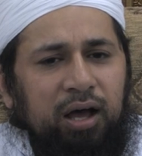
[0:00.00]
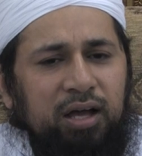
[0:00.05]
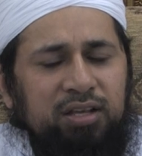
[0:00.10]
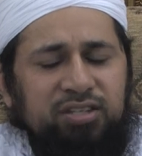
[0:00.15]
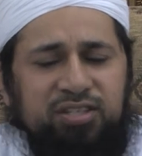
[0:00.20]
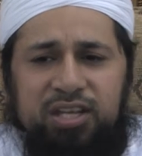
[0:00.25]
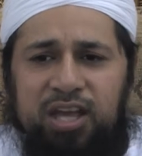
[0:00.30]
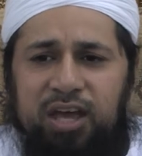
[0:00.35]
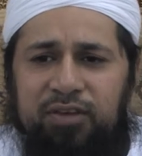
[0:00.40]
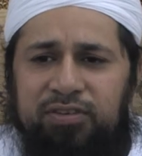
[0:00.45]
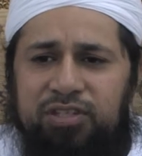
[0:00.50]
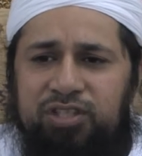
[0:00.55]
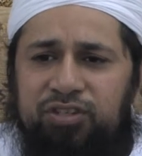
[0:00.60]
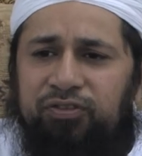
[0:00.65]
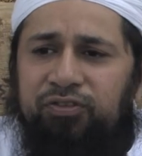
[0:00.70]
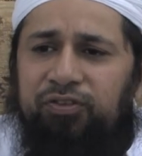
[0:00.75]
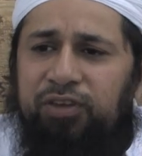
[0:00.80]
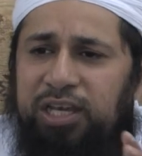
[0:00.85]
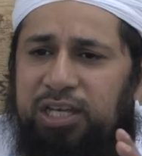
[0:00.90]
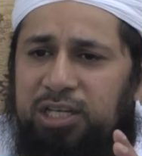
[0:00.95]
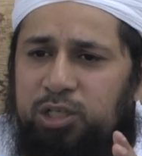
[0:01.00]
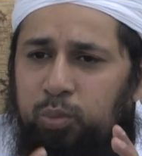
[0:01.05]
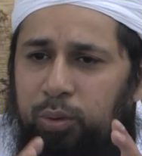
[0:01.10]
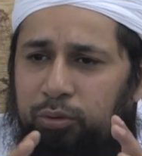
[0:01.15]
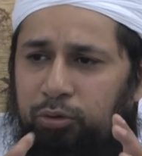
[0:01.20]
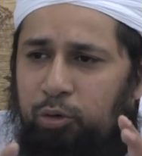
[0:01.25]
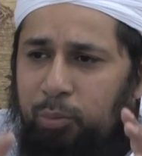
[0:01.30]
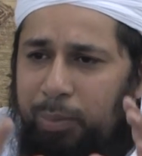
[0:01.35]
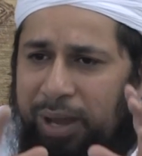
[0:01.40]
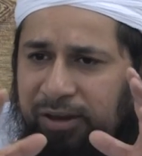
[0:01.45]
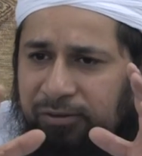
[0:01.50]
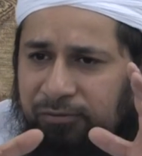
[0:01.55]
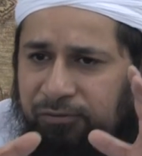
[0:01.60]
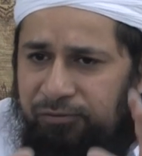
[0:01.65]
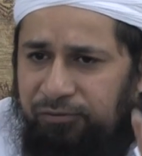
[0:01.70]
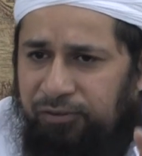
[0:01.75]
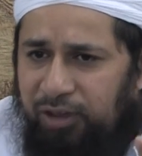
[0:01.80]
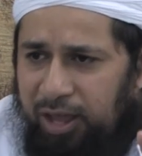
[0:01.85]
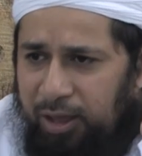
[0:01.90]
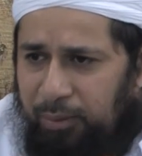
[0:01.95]
a servant's feet will remain
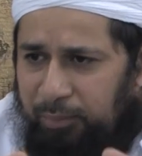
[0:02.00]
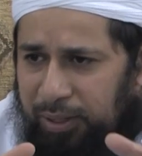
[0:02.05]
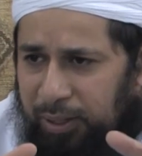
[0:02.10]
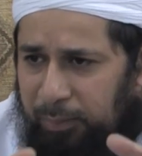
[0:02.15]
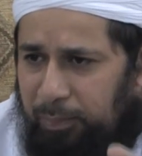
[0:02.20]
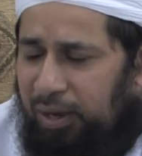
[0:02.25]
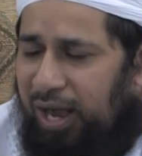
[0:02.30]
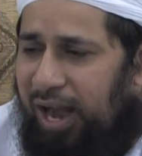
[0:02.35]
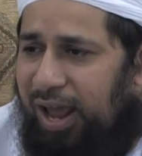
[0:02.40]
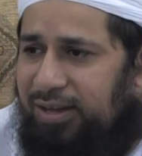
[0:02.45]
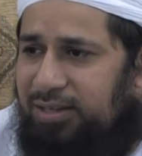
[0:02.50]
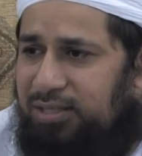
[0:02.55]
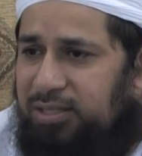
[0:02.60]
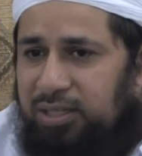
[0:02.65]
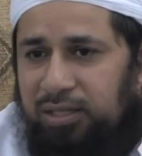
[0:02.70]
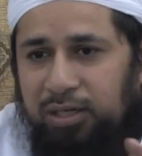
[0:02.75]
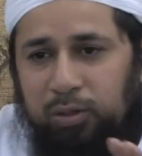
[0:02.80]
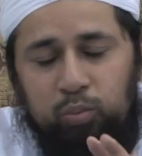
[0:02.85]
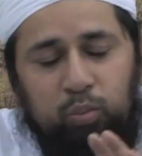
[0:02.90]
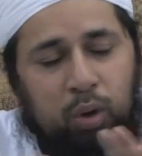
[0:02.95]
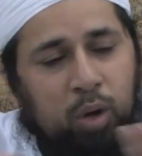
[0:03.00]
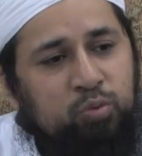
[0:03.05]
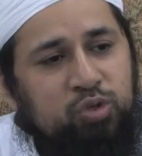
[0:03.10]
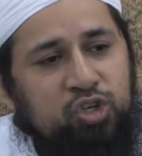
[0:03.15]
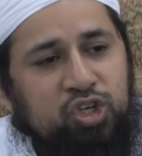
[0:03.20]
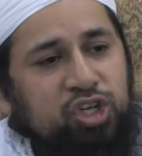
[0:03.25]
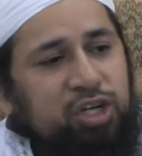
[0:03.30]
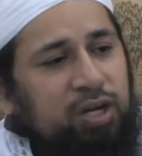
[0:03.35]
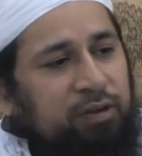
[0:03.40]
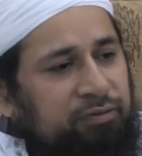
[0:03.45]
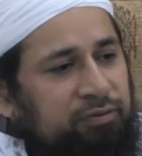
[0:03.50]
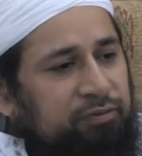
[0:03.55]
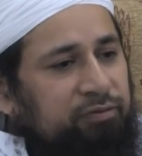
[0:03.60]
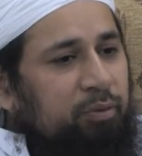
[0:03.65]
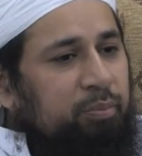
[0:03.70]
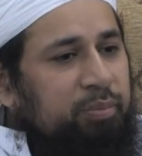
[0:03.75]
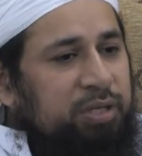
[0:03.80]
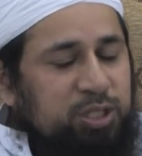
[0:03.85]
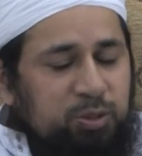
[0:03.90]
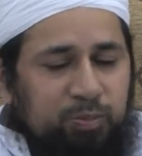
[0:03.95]
firmly planted and won't shift
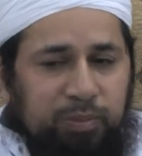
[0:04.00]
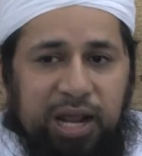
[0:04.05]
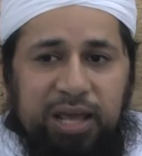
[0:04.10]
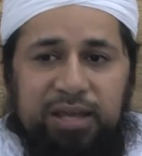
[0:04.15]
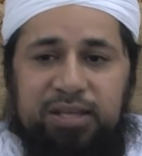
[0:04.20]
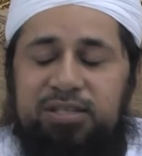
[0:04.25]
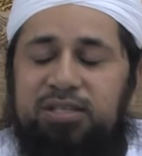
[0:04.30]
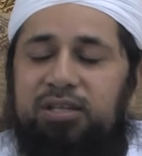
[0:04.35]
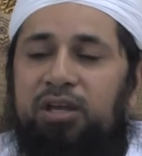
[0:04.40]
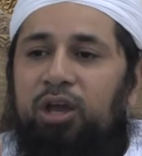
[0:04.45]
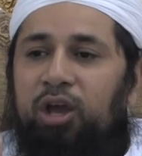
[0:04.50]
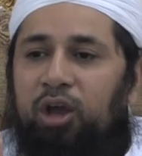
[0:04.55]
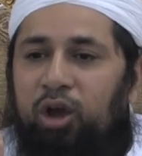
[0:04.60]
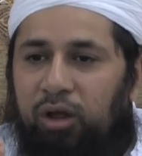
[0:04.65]
from his place